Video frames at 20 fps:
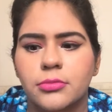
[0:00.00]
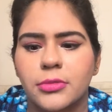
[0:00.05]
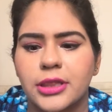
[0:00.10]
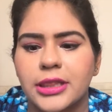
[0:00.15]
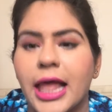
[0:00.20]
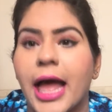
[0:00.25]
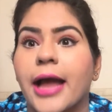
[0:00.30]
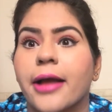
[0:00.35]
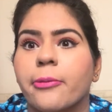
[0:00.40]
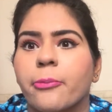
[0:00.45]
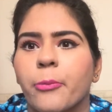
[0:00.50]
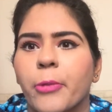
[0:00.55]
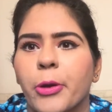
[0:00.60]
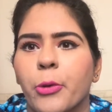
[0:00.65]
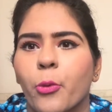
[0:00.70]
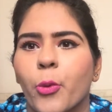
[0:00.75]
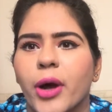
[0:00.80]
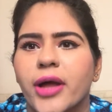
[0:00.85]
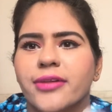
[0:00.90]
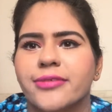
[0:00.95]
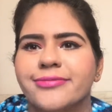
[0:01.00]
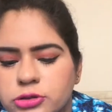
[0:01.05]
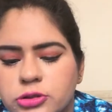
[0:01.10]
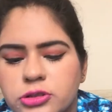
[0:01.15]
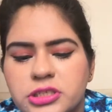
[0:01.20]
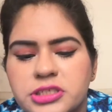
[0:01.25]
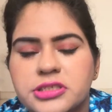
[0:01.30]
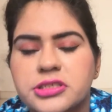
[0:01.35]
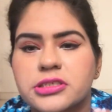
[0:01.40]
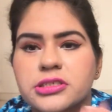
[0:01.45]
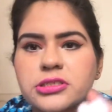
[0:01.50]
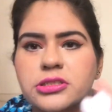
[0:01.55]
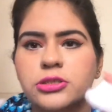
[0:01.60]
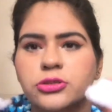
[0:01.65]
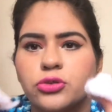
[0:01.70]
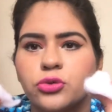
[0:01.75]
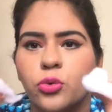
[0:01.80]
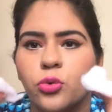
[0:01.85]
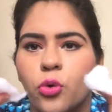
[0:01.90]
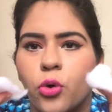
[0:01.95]
Lakme one. So this is
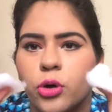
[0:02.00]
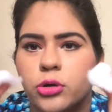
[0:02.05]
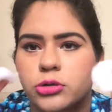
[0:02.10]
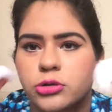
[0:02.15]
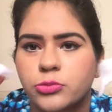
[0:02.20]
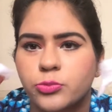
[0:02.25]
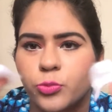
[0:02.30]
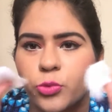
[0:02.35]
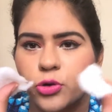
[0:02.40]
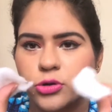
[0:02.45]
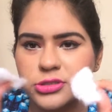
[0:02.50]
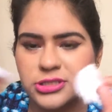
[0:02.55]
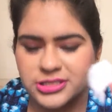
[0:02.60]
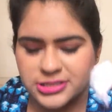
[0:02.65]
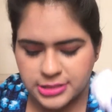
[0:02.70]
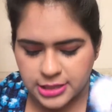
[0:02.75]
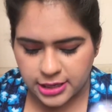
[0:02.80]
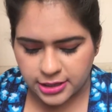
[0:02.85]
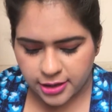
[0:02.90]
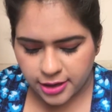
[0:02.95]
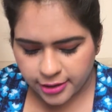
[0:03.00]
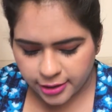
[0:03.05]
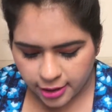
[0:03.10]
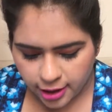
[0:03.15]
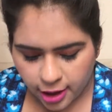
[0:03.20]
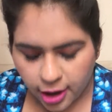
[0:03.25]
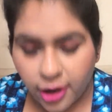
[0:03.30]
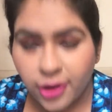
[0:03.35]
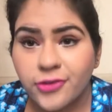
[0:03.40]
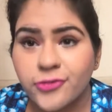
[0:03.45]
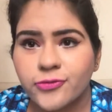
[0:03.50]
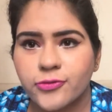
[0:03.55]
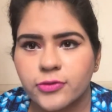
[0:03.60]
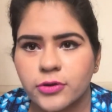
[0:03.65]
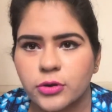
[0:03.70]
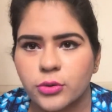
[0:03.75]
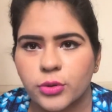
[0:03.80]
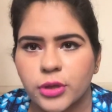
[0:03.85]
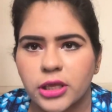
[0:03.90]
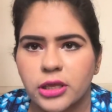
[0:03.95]
the two cotton balls that I have.
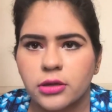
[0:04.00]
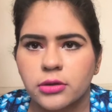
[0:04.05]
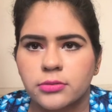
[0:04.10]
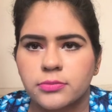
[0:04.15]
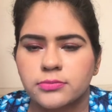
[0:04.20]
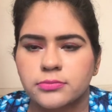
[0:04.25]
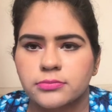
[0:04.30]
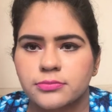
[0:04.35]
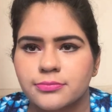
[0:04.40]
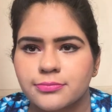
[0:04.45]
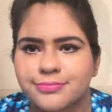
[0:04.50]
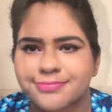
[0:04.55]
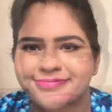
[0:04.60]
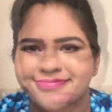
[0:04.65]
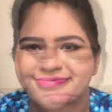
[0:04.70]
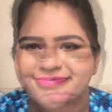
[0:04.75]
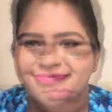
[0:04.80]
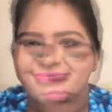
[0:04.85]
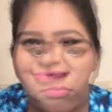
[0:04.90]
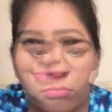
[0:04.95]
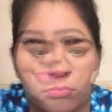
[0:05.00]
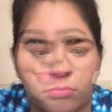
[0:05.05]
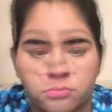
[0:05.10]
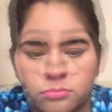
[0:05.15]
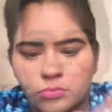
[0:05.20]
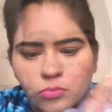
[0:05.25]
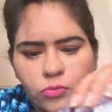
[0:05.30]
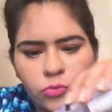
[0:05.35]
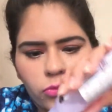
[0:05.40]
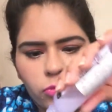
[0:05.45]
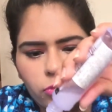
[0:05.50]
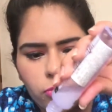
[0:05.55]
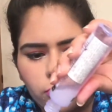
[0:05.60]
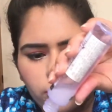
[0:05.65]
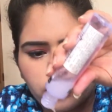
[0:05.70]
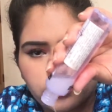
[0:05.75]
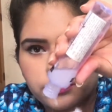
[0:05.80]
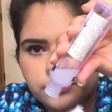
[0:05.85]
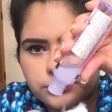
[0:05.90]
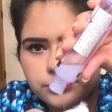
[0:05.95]
Okay, I will
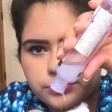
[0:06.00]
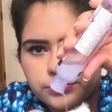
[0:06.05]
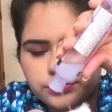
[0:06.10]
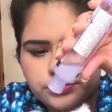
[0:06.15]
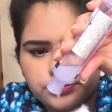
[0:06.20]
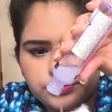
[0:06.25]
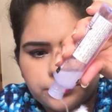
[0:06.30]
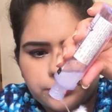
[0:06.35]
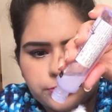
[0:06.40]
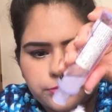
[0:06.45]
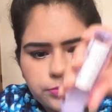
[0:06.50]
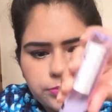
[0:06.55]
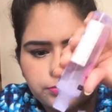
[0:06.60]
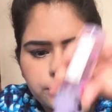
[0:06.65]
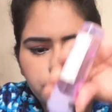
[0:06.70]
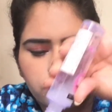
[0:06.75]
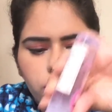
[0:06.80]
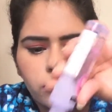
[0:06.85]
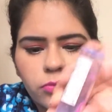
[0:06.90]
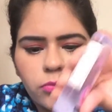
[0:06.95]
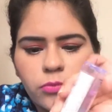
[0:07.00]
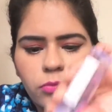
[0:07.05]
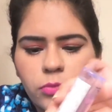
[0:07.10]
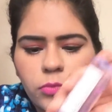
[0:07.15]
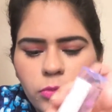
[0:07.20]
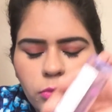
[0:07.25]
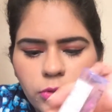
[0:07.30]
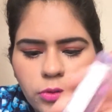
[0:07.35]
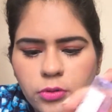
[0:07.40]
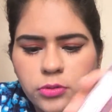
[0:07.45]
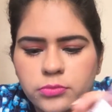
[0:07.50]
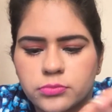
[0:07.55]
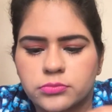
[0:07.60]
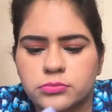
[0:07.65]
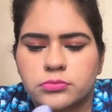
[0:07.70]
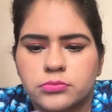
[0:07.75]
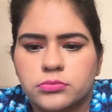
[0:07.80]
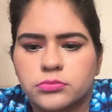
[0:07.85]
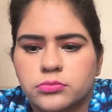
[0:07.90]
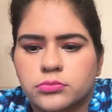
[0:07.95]
take the Maybelline makeup remover on a
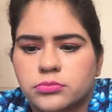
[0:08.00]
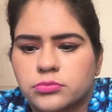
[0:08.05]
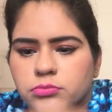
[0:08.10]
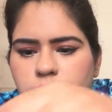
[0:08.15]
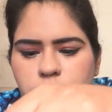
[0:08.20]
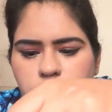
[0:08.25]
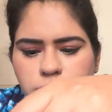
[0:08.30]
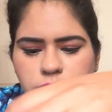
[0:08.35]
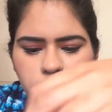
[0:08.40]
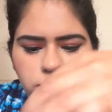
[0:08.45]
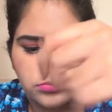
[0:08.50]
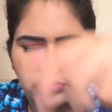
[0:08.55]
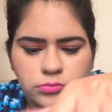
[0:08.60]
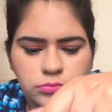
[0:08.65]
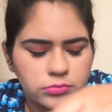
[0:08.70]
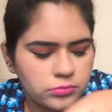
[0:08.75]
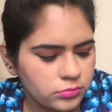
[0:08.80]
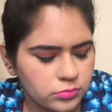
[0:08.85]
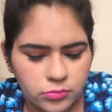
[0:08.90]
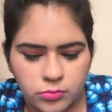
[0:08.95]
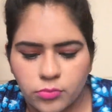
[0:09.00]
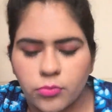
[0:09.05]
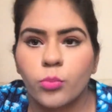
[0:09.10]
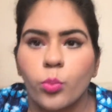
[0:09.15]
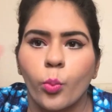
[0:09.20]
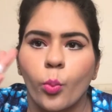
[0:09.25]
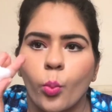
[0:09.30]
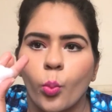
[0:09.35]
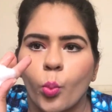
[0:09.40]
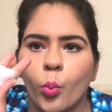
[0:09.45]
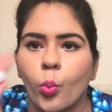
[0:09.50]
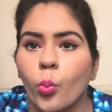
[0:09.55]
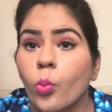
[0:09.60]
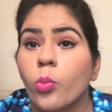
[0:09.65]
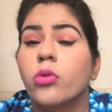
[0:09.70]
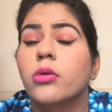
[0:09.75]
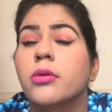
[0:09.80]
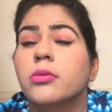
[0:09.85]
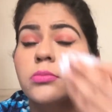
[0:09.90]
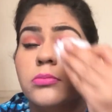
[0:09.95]
cotton pad and remove the eye makeup
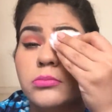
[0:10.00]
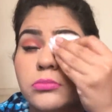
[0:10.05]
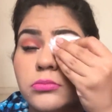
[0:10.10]
first.